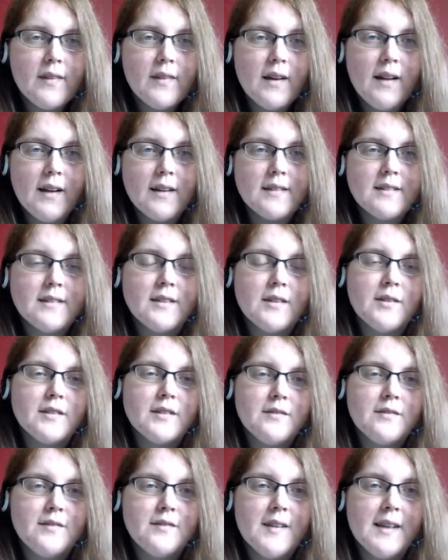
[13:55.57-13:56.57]
like silks
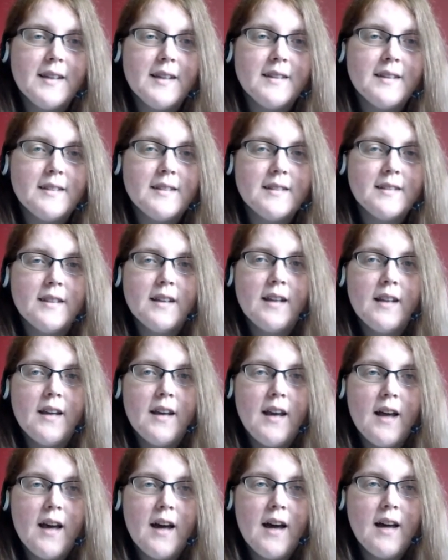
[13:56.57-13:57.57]
and things,
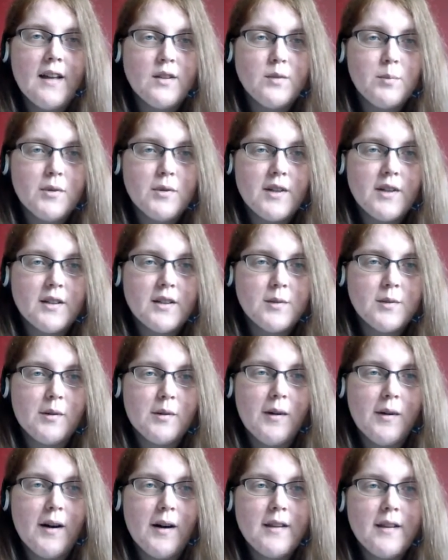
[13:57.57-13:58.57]
as projects
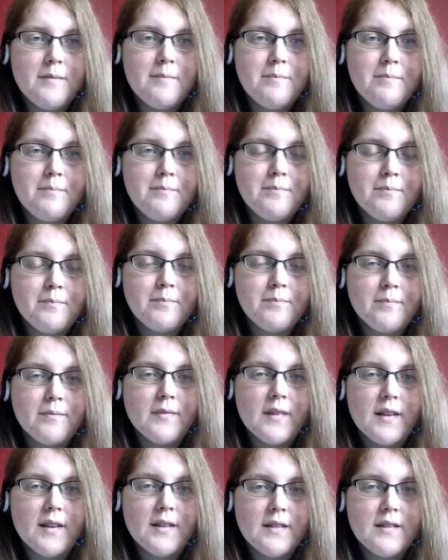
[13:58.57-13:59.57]
require them.
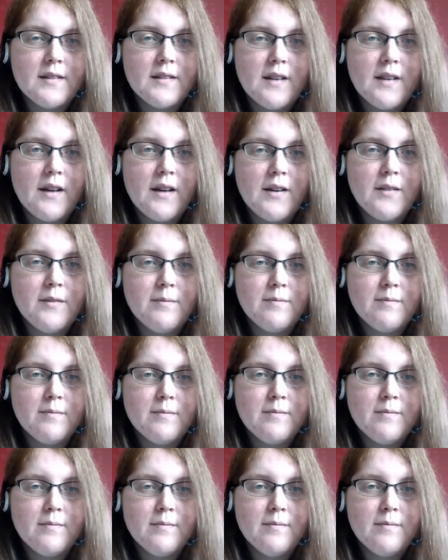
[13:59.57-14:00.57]
So
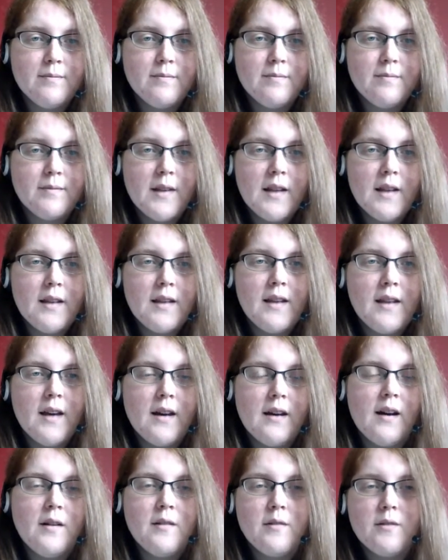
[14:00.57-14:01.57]

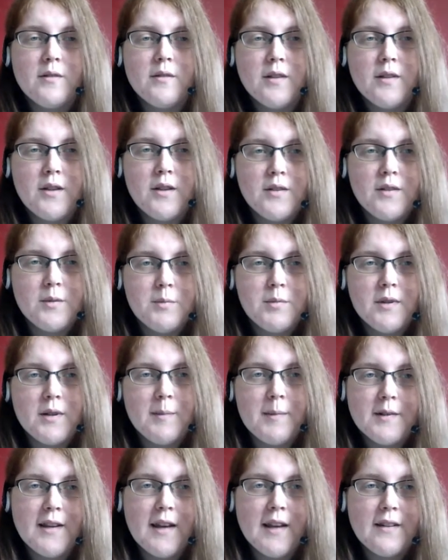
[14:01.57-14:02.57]
yeah, I will use pretty
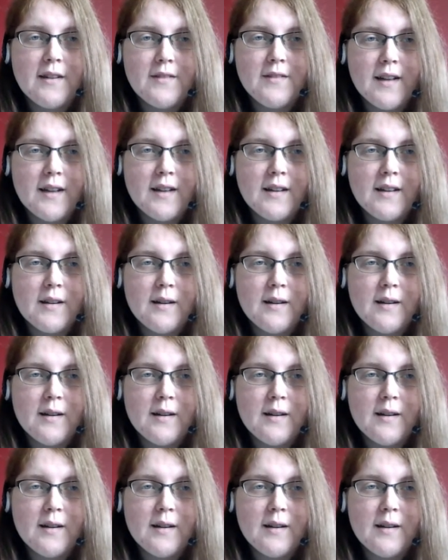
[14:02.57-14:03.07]
much anything,